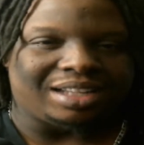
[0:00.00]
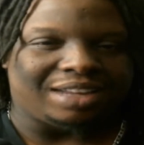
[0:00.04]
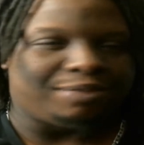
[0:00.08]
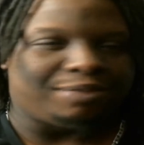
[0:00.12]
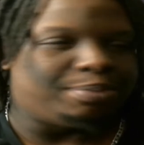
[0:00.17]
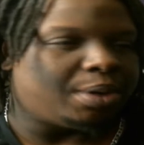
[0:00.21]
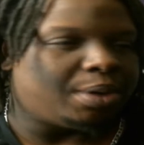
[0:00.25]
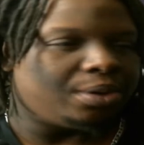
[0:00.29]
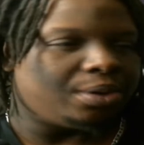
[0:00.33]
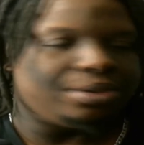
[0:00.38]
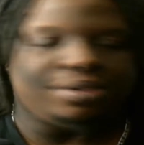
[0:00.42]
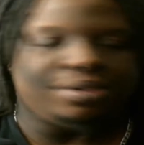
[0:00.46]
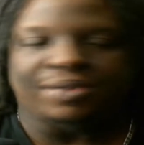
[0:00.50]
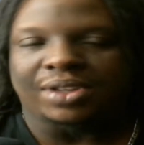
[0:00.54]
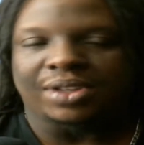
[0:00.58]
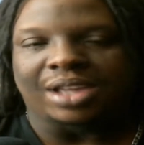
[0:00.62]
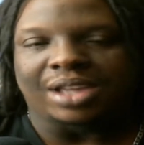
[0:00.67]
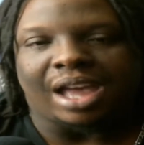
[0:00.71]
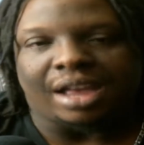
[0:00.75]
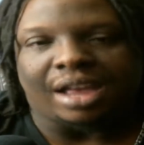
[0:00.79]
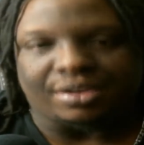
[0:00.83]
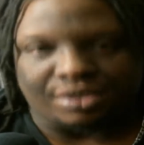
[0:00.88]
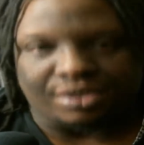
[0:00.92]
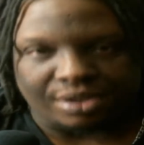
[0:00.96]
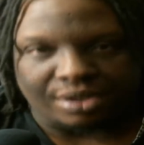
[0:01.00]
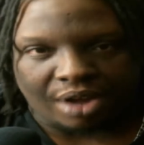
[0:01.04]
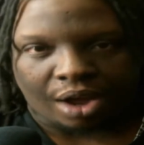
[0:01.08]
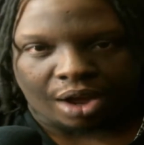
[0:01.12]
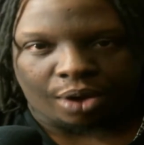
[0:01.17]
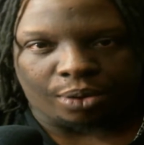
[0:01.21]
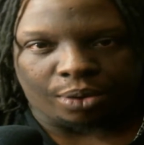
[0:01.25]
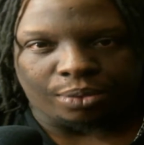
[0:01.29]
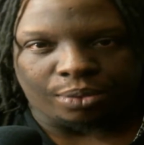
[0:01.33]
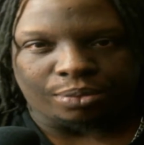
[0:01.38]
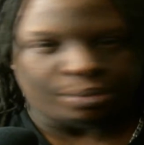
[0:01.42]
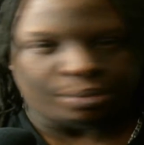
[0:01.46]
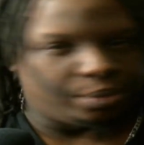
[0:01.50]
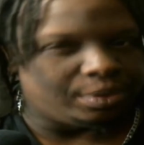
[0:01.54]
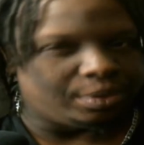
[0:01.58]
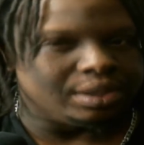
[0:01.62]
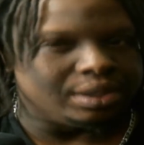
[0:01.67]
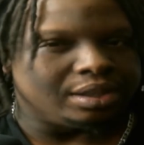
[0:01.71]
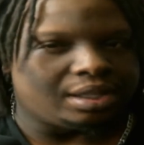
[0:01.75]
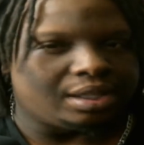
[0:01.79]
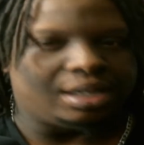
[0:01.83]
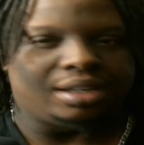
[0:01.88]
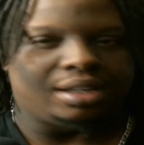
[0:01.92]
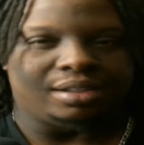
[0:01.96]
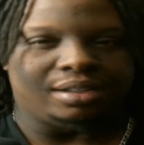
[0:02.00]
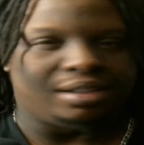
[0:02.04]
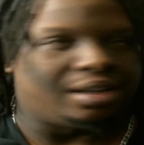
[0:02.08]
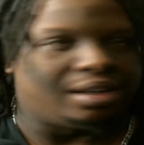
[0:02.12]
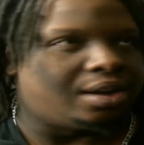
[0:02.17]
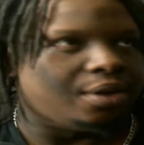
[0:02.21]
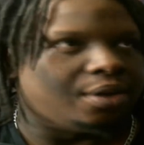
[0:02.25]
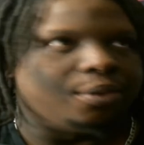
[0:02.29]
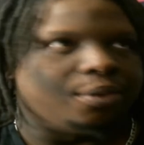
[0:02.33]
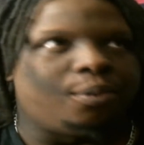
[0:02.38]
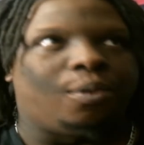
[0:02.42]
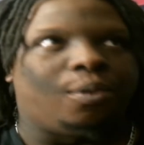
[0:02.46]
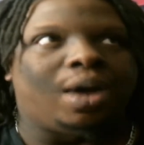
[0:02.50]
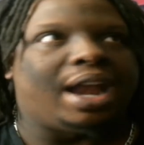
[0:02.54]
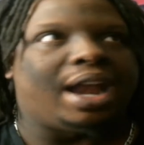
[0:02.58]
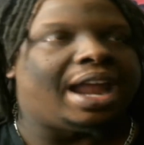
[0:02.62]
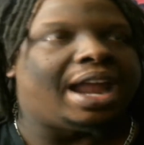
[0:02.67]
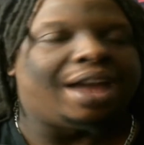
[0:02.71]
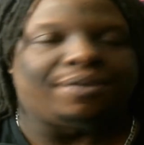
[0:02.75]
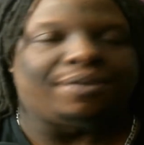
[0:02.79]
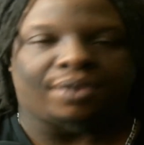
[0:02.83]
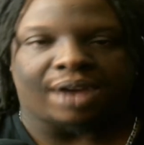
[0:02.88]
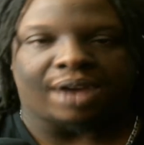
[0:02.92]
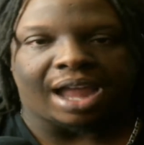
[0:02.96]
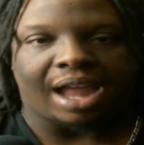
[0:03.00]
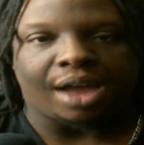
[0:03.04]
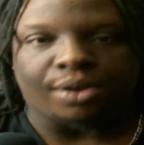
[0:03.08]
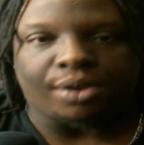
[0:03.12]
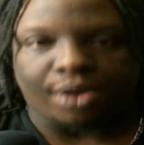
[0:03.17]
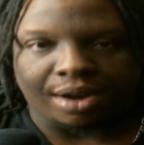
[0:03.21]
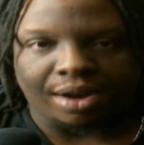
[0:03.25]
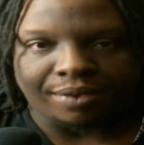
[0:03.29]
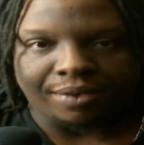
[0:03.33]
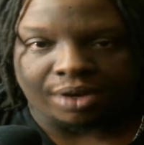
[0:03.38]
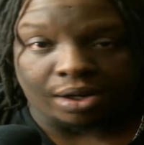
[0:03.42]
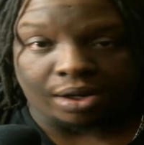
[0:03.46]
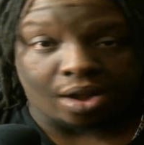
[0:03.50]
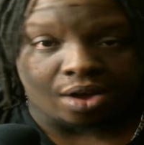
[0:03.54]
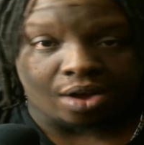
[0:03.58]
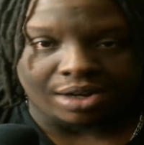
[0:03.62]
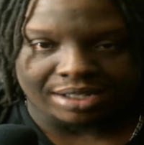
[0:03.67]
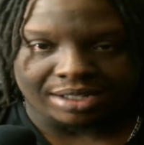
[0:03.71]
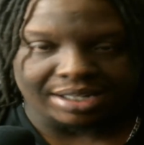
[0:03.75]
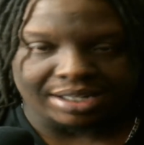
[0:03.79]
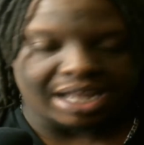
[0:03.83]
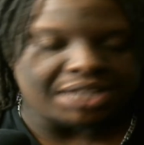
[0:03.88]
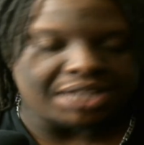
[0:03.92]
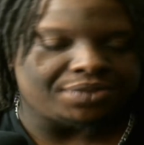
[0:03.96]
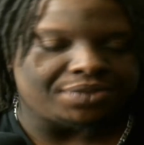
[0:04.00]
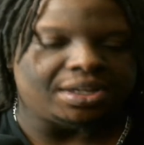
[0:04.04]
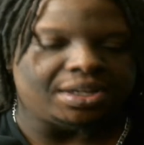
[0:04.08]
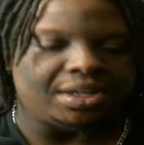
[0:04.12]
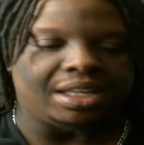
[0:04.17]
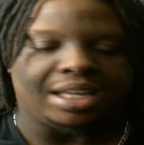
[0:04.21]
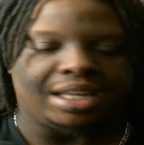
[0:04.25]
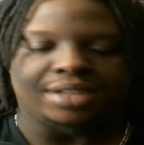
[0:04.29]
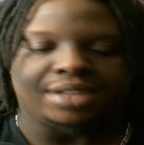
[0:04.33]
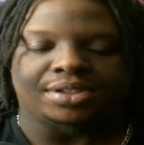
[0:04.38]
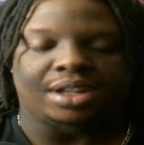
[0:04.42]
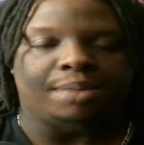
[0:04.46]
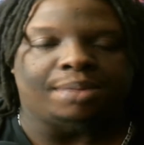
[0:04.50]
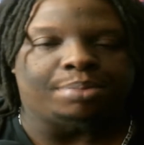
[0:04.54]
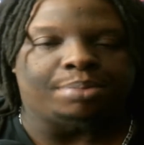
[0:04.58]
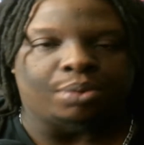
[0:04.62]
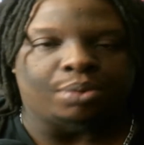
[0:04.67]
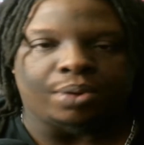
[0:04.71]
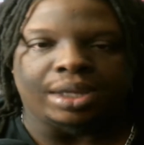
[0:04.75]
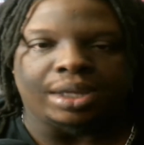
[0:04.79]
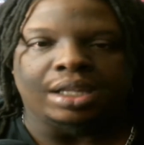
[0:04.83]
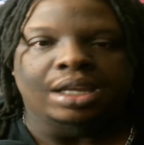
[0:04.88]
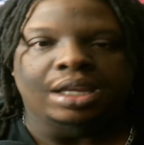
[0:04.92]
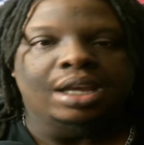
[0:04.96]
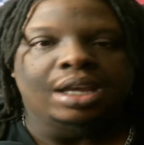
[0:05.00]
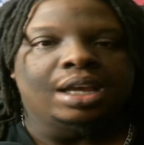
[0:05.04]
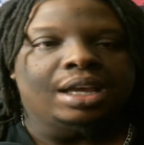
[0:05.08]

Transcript: If both of you guys know within, you know, whatever, however long it takes for you to get to that point,